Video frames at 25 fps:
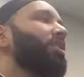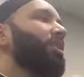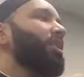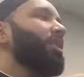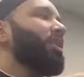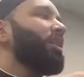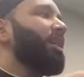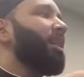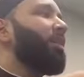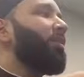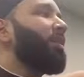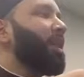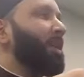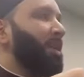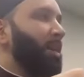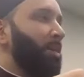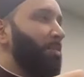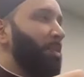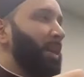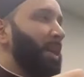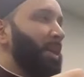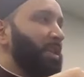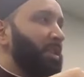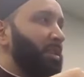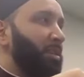radiallahu
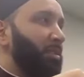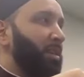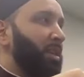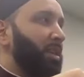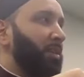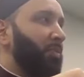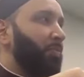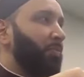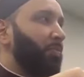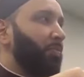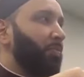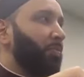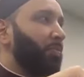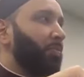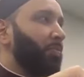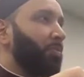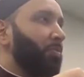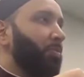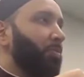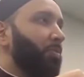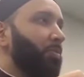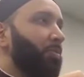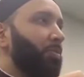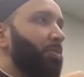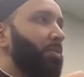anha passed away.
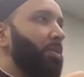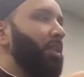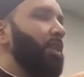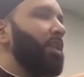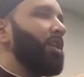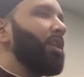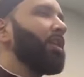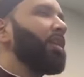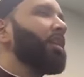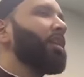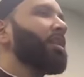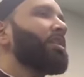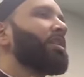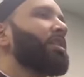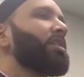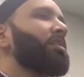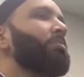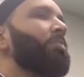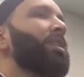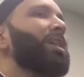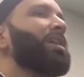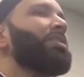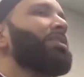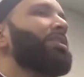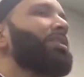Because
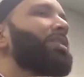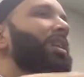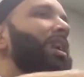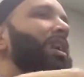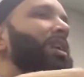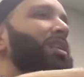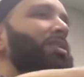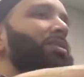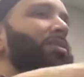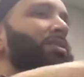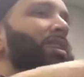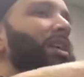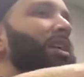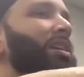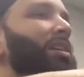it's mentioned as,